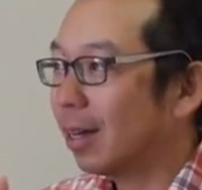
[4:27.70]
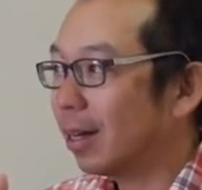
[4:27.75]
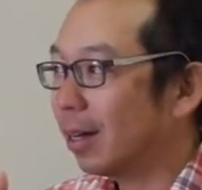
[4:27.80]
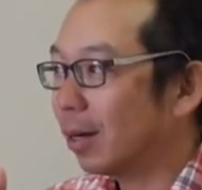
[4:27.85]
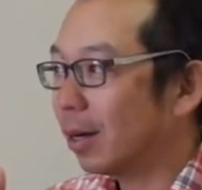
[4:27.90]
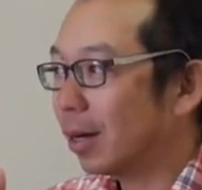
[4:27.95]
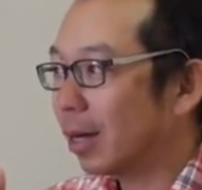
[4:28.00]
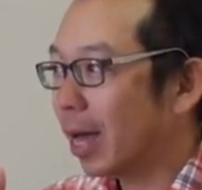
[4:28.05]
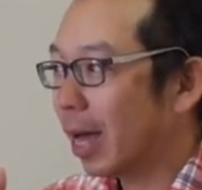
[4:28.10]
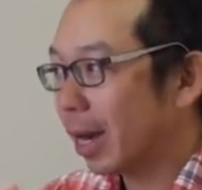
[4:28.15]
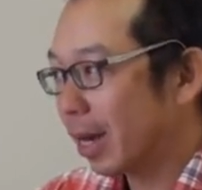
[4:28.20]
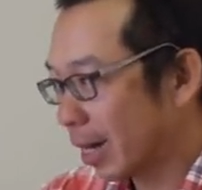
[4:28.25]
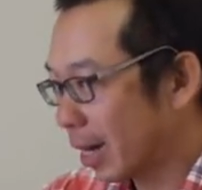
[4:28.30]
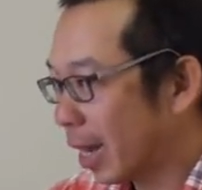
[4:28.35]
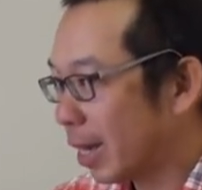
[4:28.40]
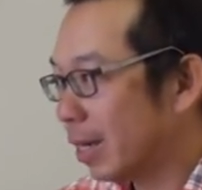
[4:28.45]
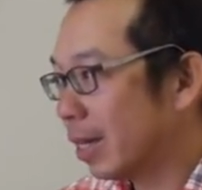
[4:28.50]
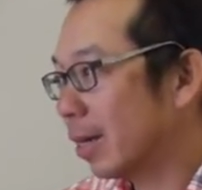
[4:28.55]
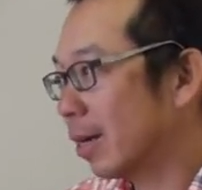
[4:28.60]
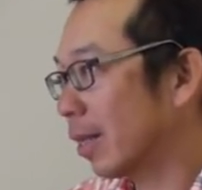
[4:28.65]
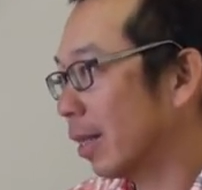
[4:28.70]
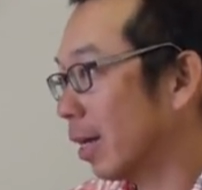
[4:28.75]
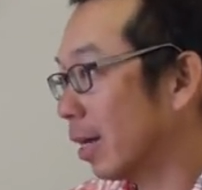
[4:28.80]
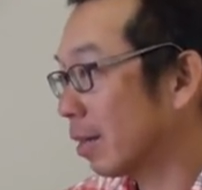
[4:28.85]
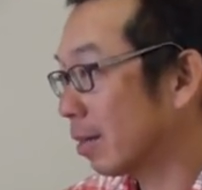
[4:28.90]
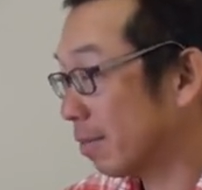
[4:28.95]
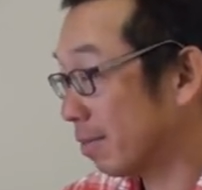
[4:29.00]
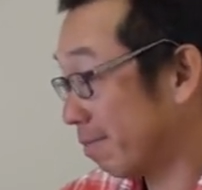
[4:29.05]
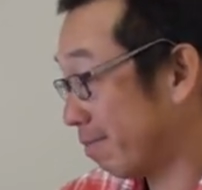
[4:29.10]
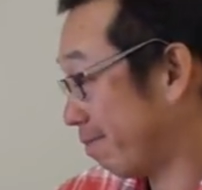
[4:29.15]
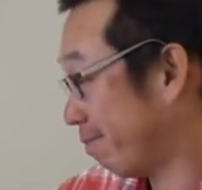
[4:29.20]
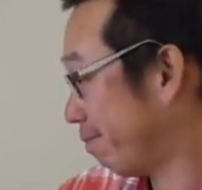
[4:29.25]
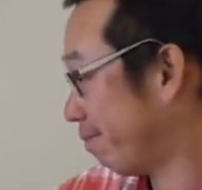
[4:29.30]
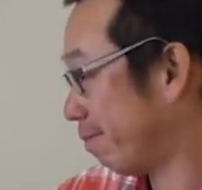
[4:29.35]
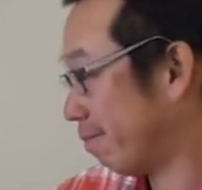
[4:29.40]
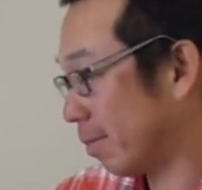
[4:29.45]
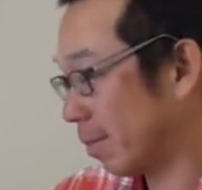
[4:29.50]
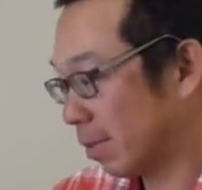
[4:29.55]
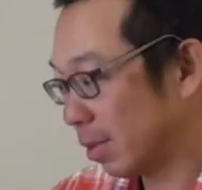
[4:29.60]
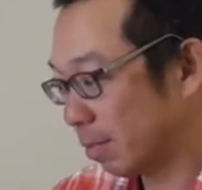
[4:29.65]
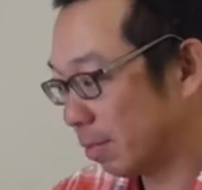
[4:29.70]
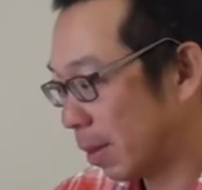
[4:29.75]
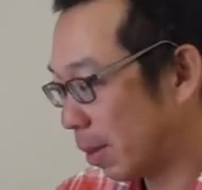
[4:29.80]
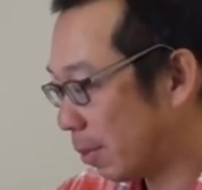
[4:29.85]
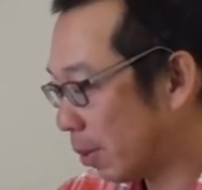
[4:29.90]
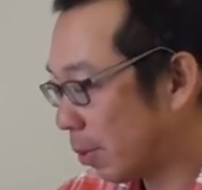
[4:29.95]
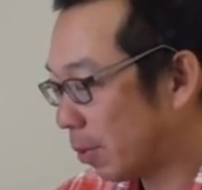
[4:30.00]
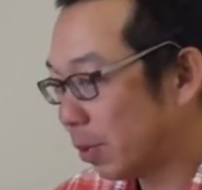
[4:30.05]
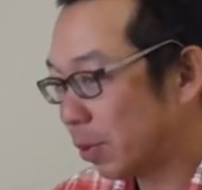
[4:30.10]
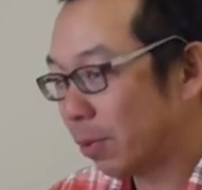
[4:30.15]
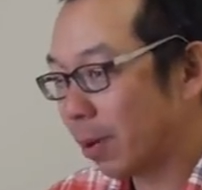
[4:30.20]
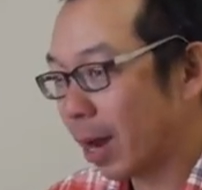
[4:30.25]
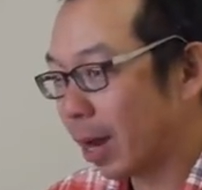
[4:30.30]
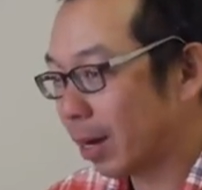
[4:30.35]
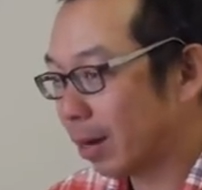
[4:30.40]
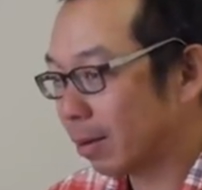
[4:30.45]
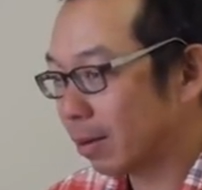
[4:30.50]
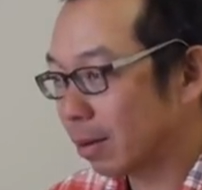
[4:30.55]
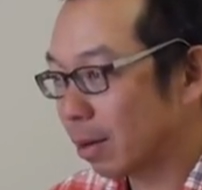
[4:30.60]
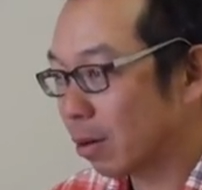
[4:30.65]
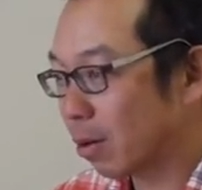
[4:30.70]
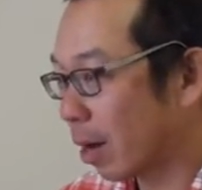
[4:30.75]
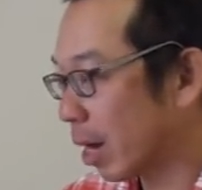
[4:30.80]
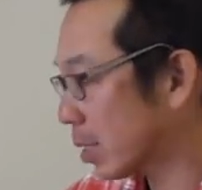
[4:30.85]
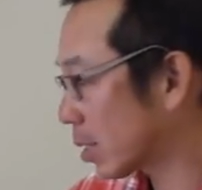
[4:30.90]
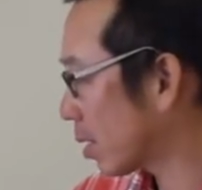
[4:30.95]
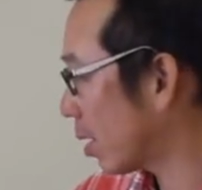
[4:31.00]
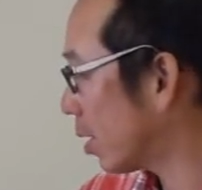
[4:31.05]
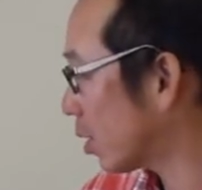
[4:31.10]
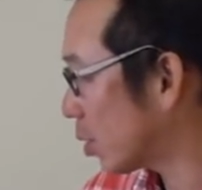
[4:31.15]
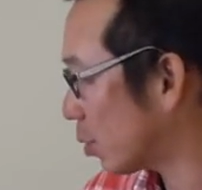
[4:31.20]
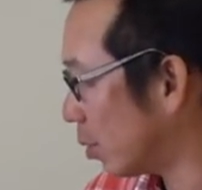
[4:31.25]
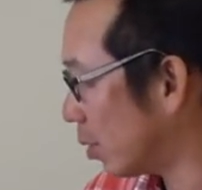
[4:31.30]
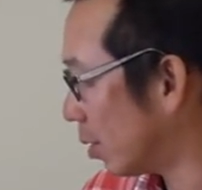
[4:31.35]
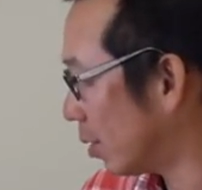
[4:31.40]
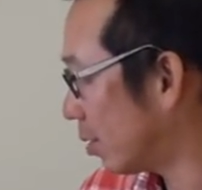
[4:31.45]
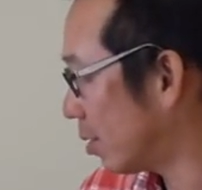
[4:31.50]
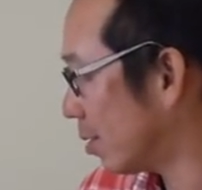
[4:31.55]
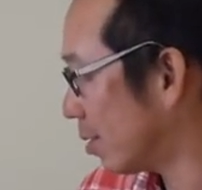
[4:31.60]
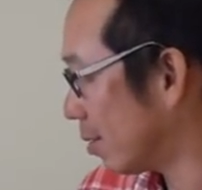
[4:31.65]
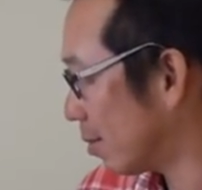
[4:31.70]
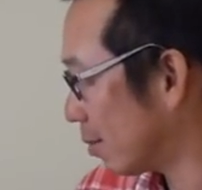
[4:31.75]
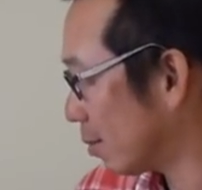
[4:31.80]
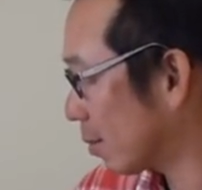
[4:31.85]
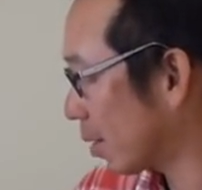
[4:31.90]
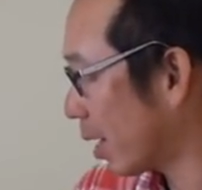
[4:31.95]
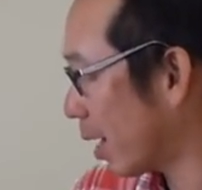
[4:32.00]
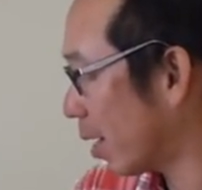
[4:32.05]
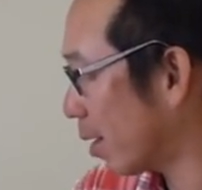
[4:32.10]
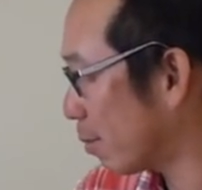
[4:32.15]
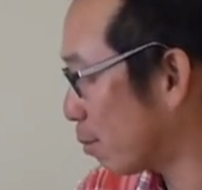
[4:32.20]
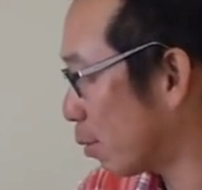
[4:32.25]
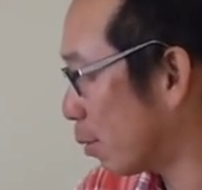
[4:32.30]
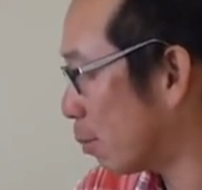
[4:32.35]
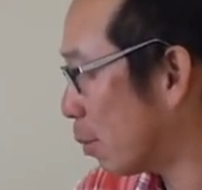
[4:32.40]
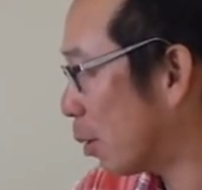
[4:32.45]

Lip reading: had an idea like maybe we ride across country to kind of